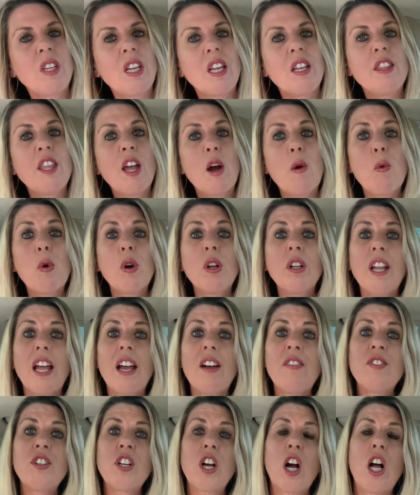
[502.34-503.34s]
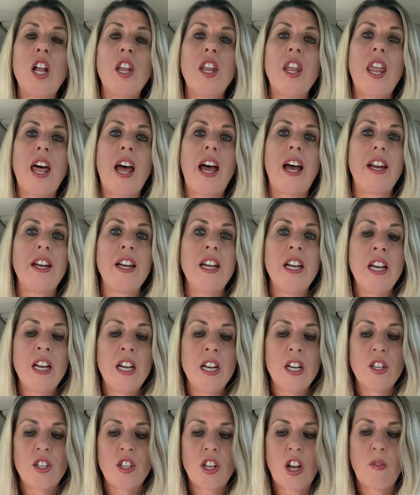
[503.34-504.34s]
that were left on that
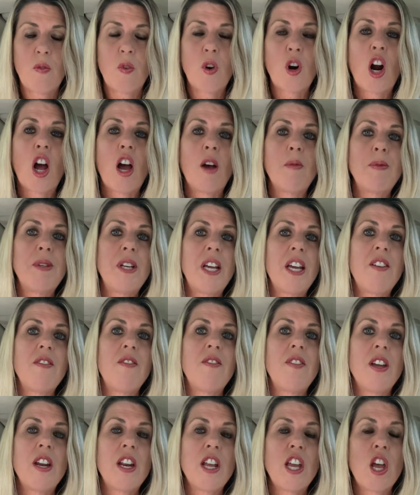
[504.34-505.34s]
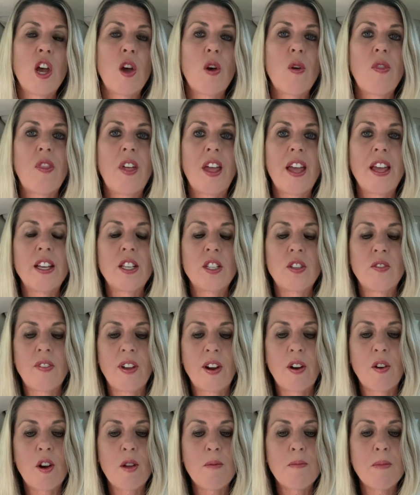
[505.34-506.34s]
software update video. Thanks
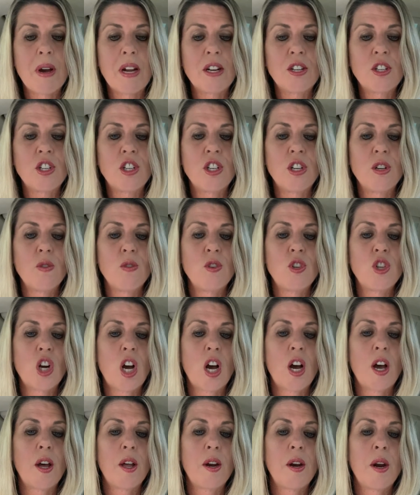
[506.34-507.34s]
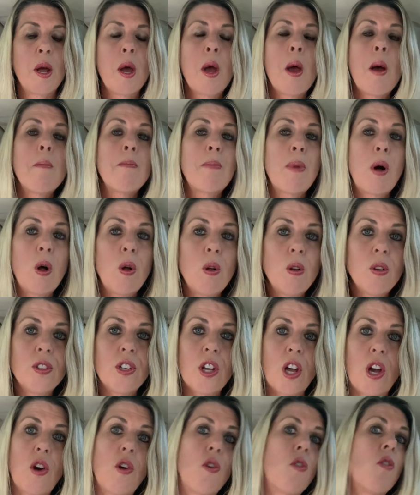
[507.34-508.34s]
very much to John
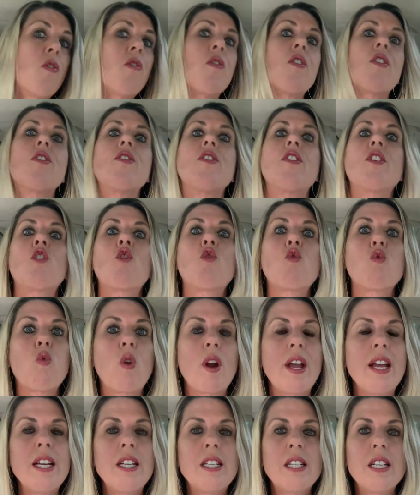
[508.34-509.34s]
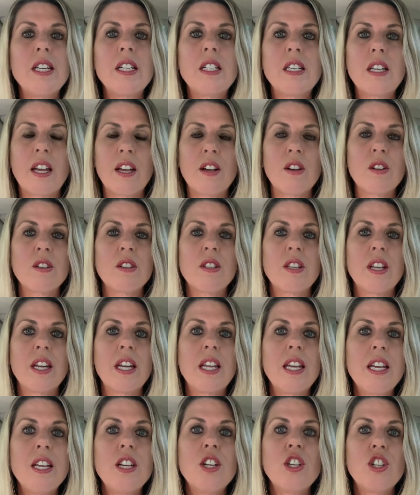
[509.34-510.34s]
Poldo for the great details that
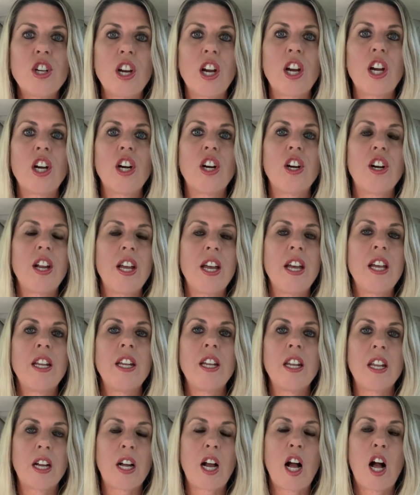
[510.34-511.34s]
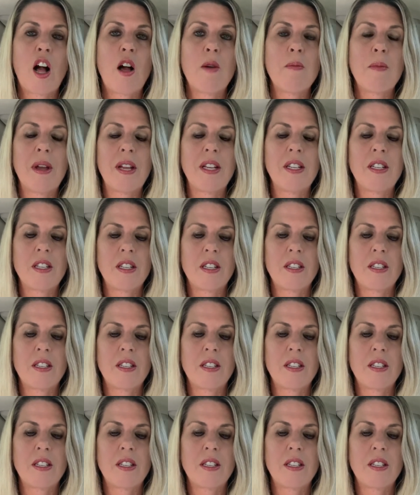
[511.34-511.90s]
he shared in the comments